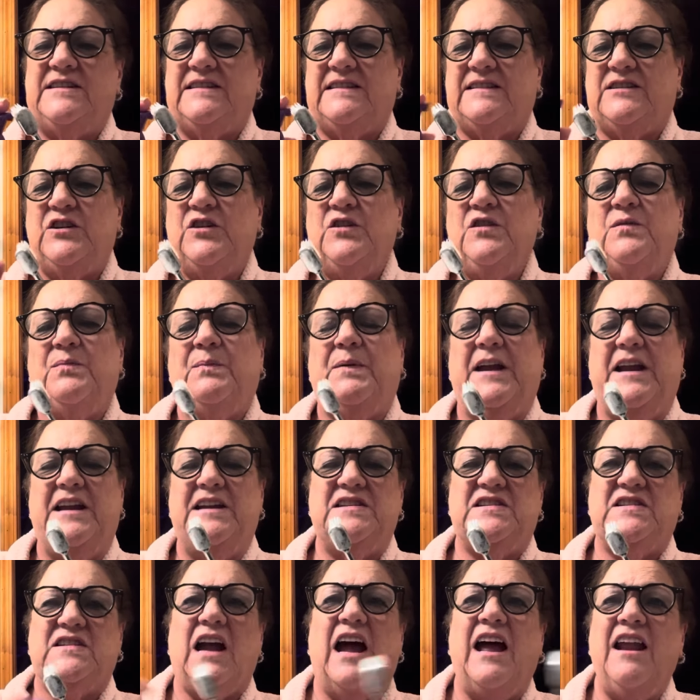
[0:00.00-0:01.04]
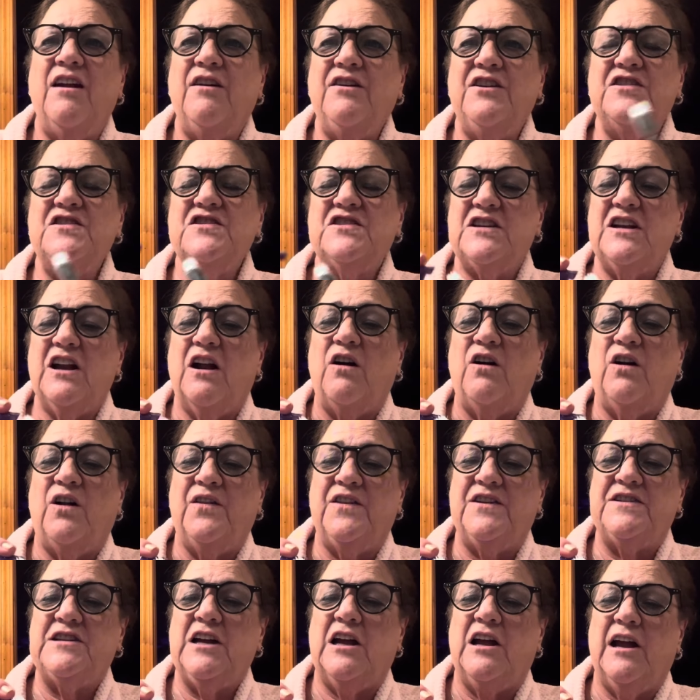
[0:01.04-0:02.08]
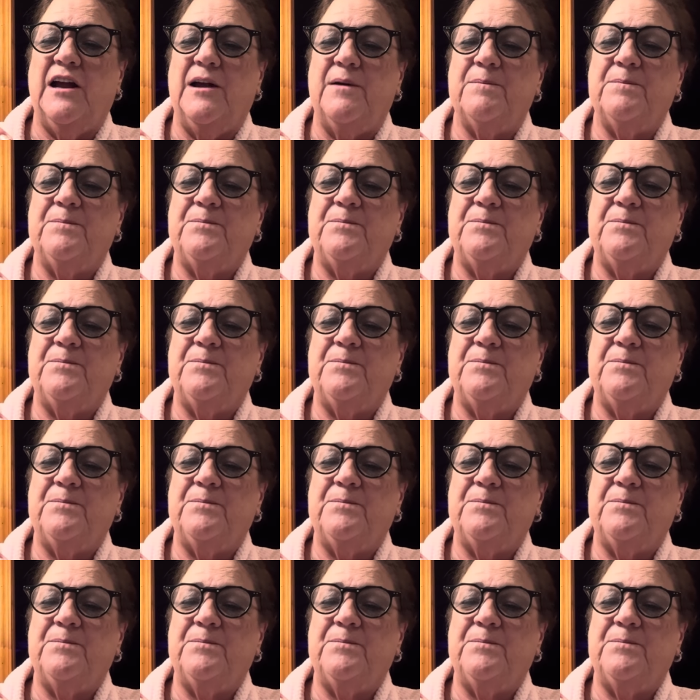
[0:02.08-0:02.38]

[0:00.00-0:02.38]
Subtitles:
toothpaste. I don't use it all the time,